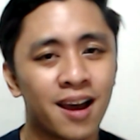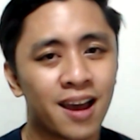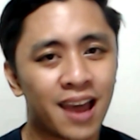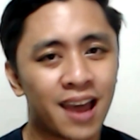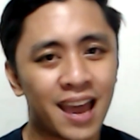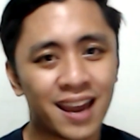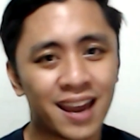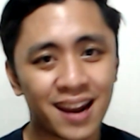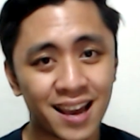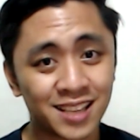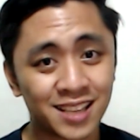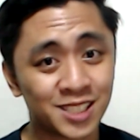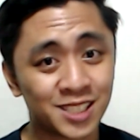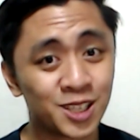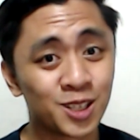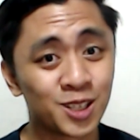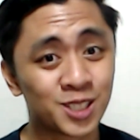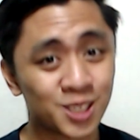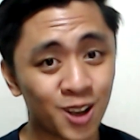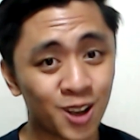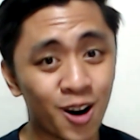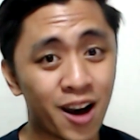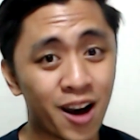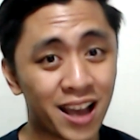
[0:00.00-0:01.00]
And as you
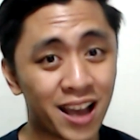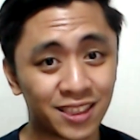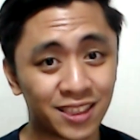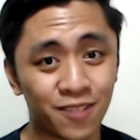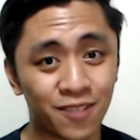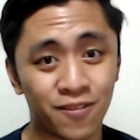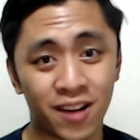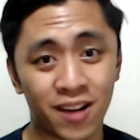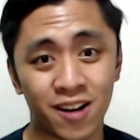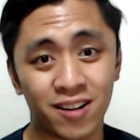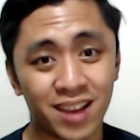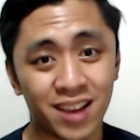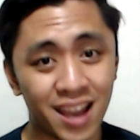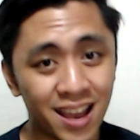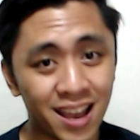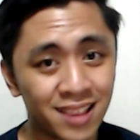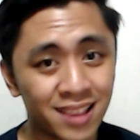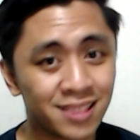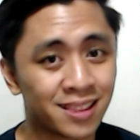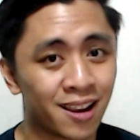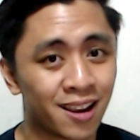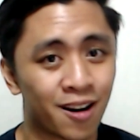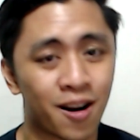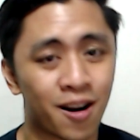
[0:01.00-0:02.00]
saw at the very
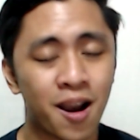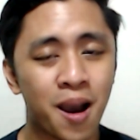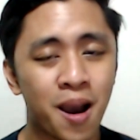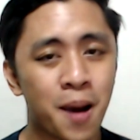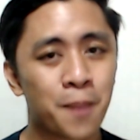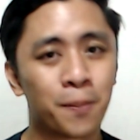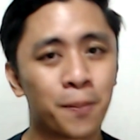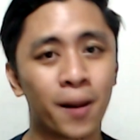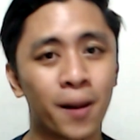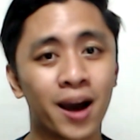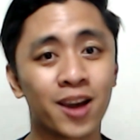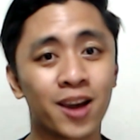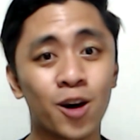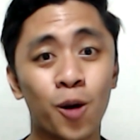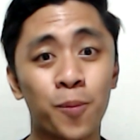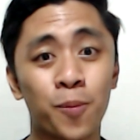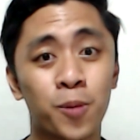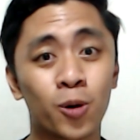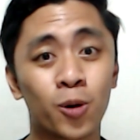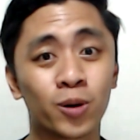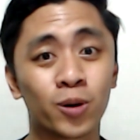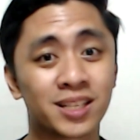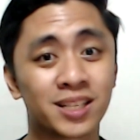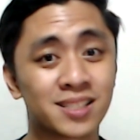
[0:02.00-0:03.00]
end there, my
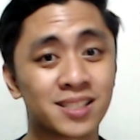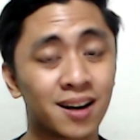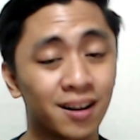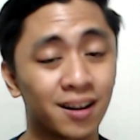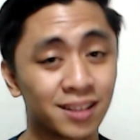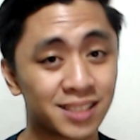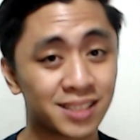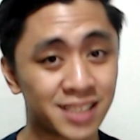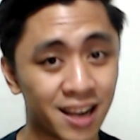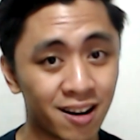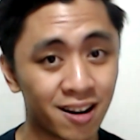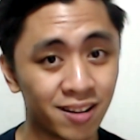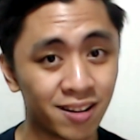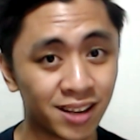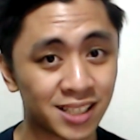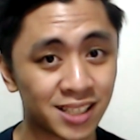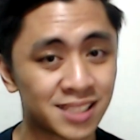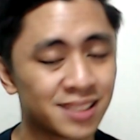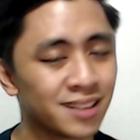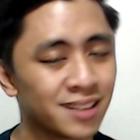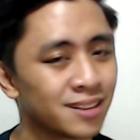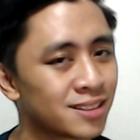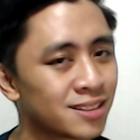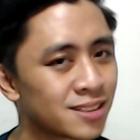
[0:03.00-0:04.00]
opponent's Altaria
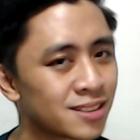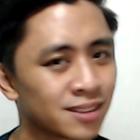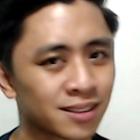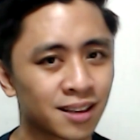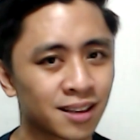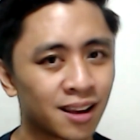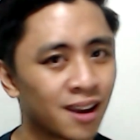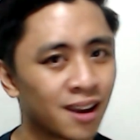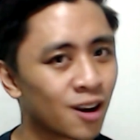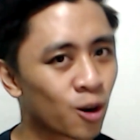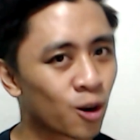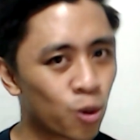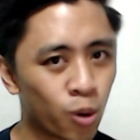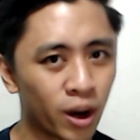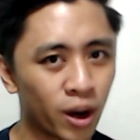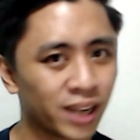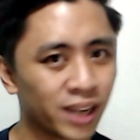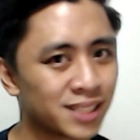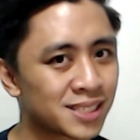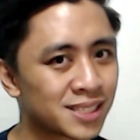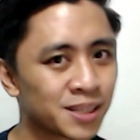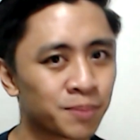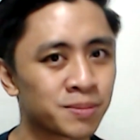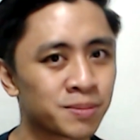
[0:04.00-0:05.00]
still took quite
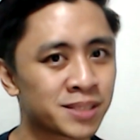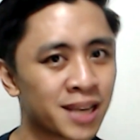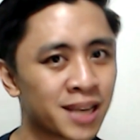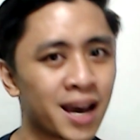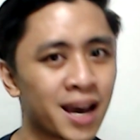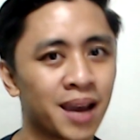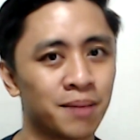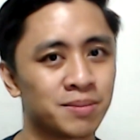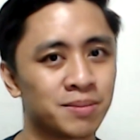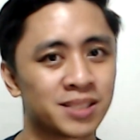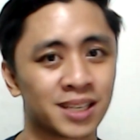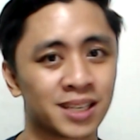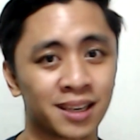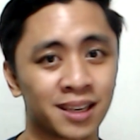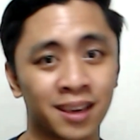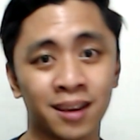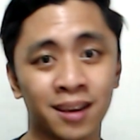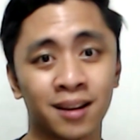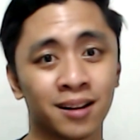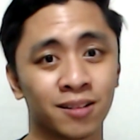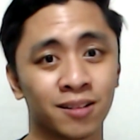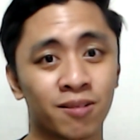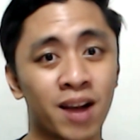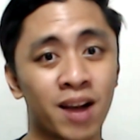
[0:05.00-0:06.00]
some time to
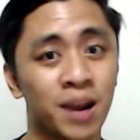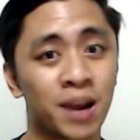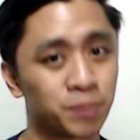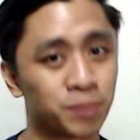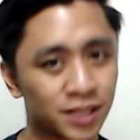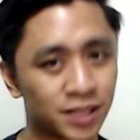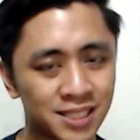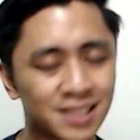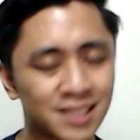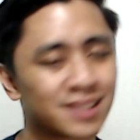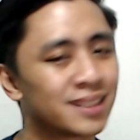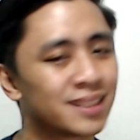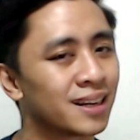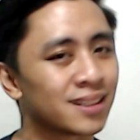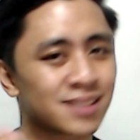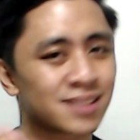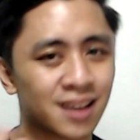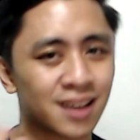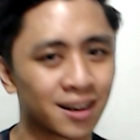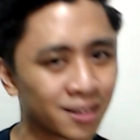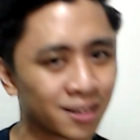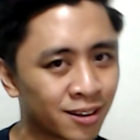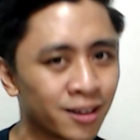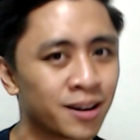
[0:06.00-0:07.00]
kill, right? Plus it dealt a
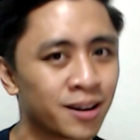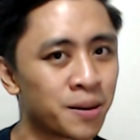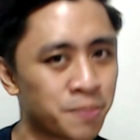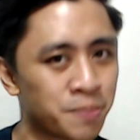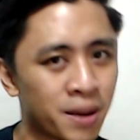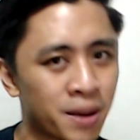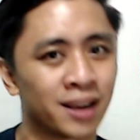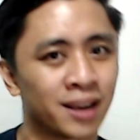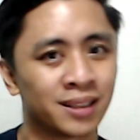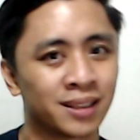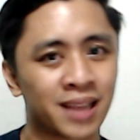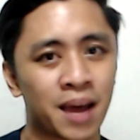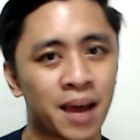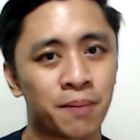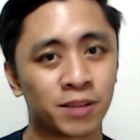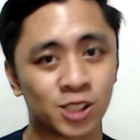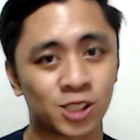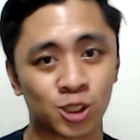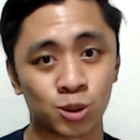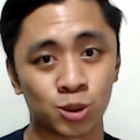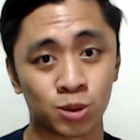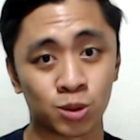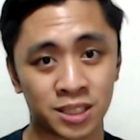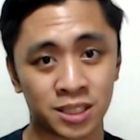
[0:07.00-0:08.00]
good amount of damage
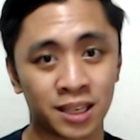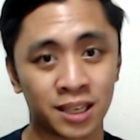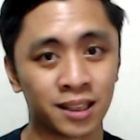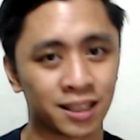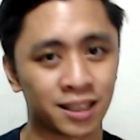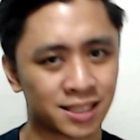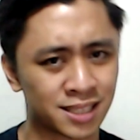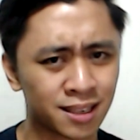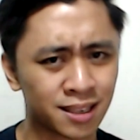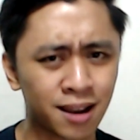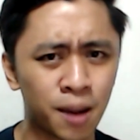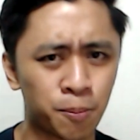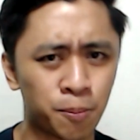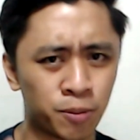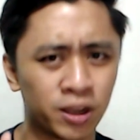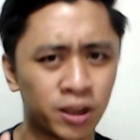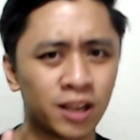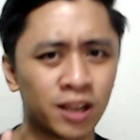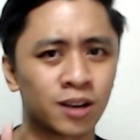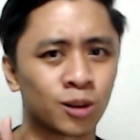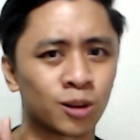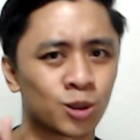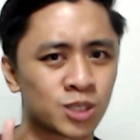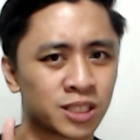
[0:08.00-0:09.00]
to Steelix. It got pretty
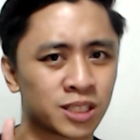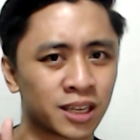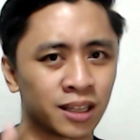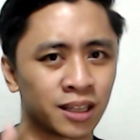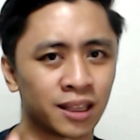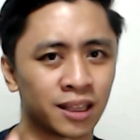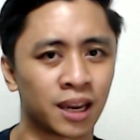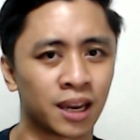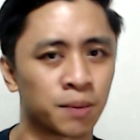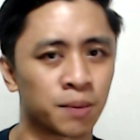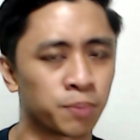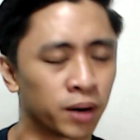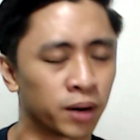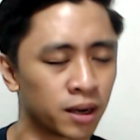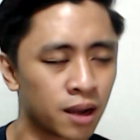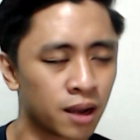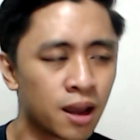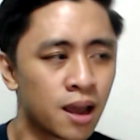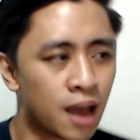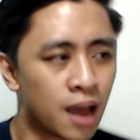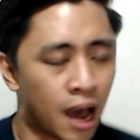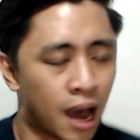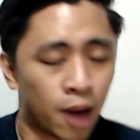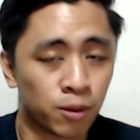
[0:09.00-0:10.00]
close to killing it, but
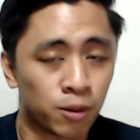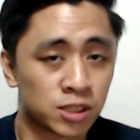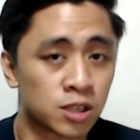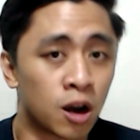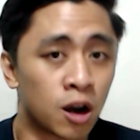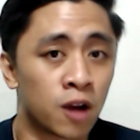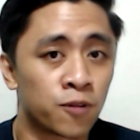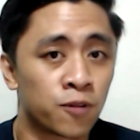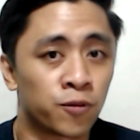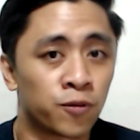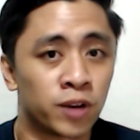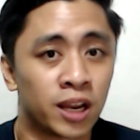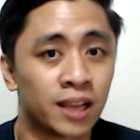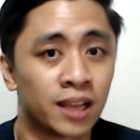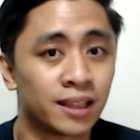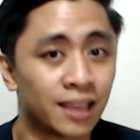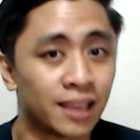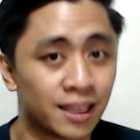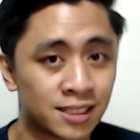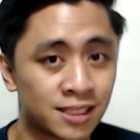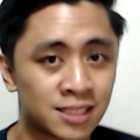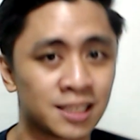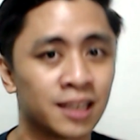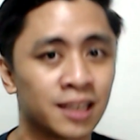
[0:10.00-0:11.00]
I was confident
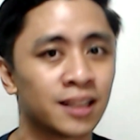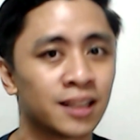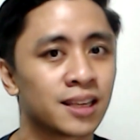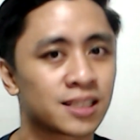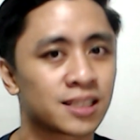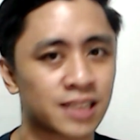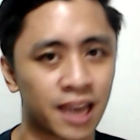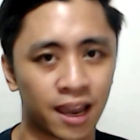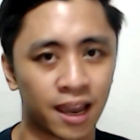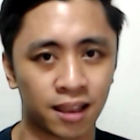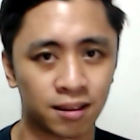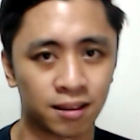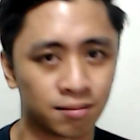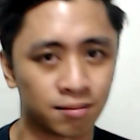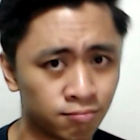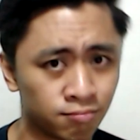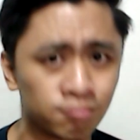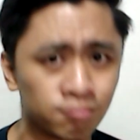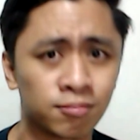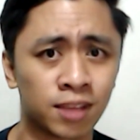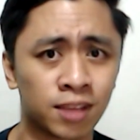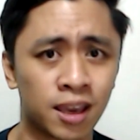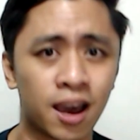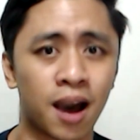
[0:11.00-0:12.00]
in Steelix and
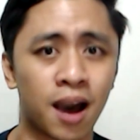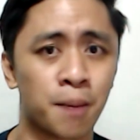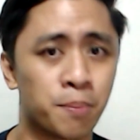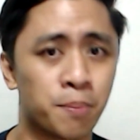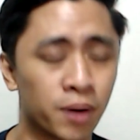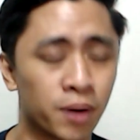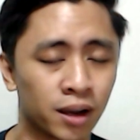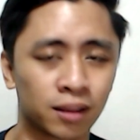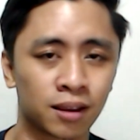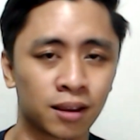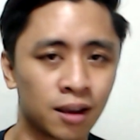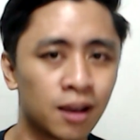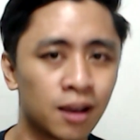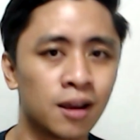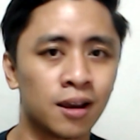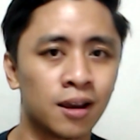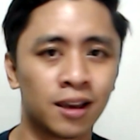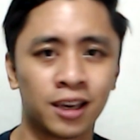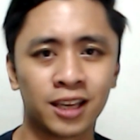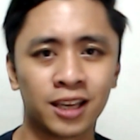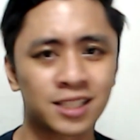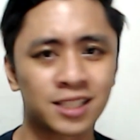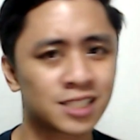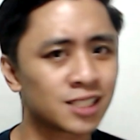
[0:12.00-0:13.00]
yeah, but
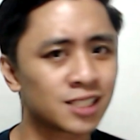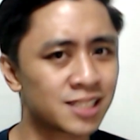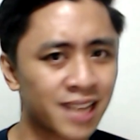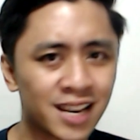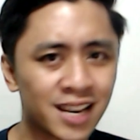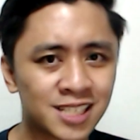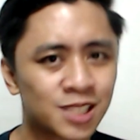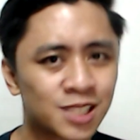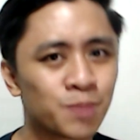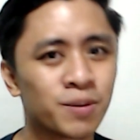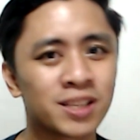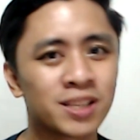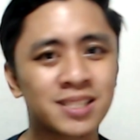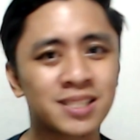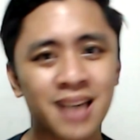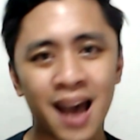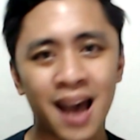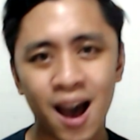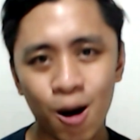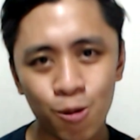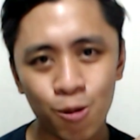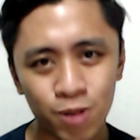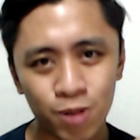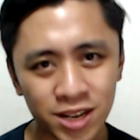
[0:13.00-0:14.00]
it's a testament to
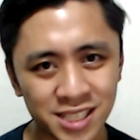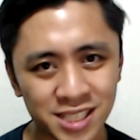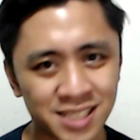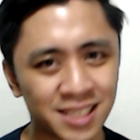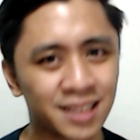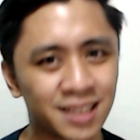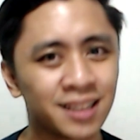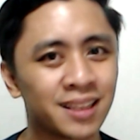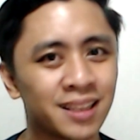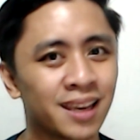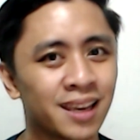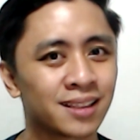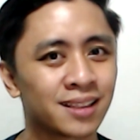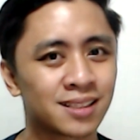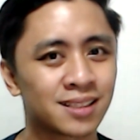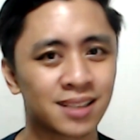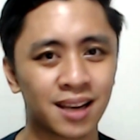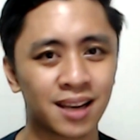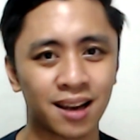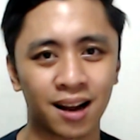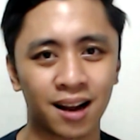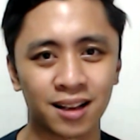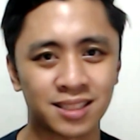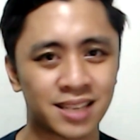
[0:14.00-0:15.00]
how resilient
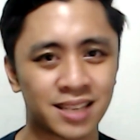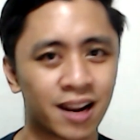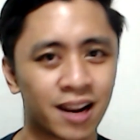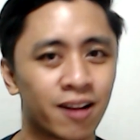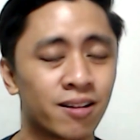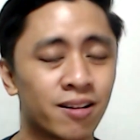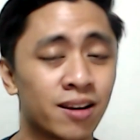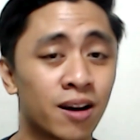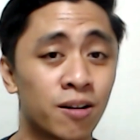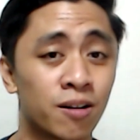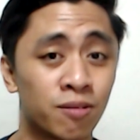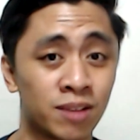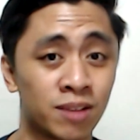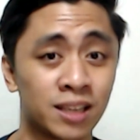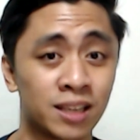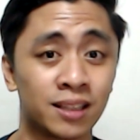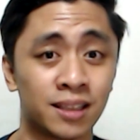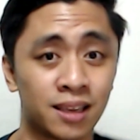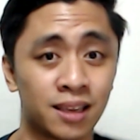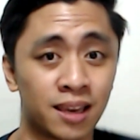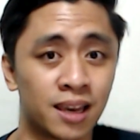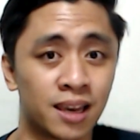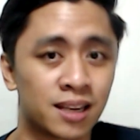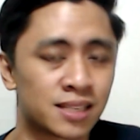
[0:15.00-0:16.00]
Altaria
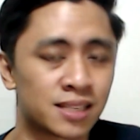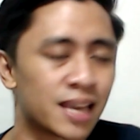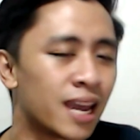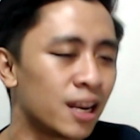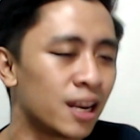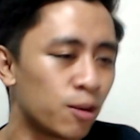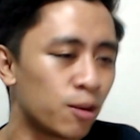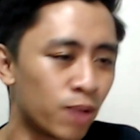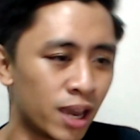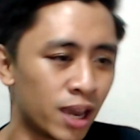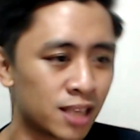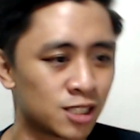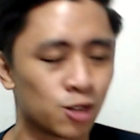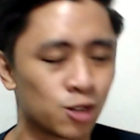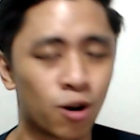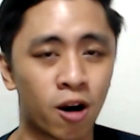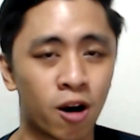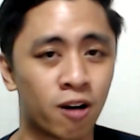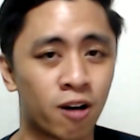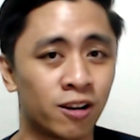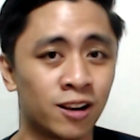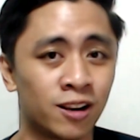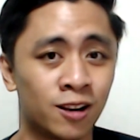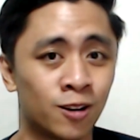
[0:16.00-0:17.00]
really is. Anyways, you
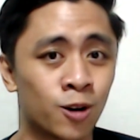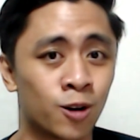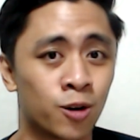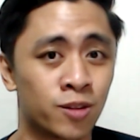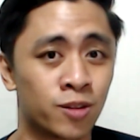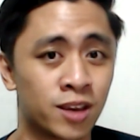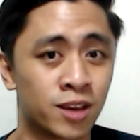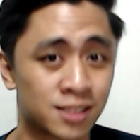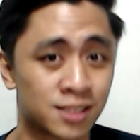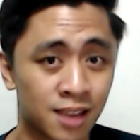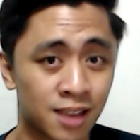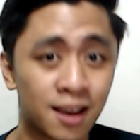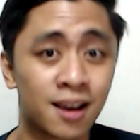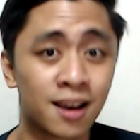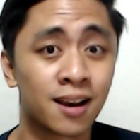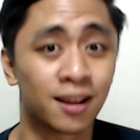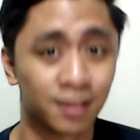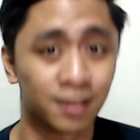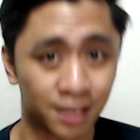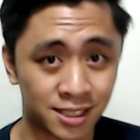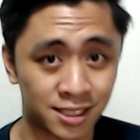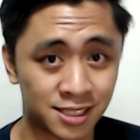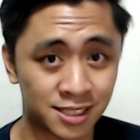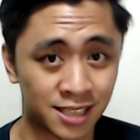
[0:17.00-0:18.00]
already know this.
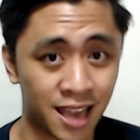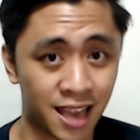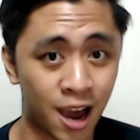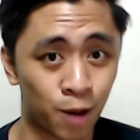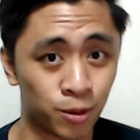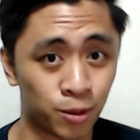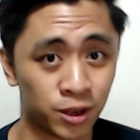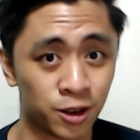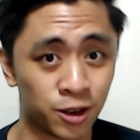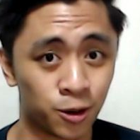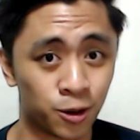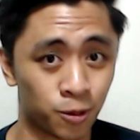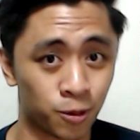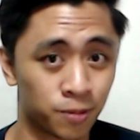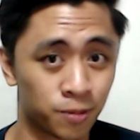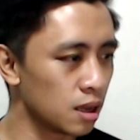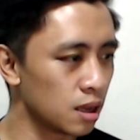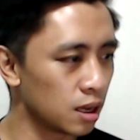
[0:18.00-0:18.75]
Let's see how we do.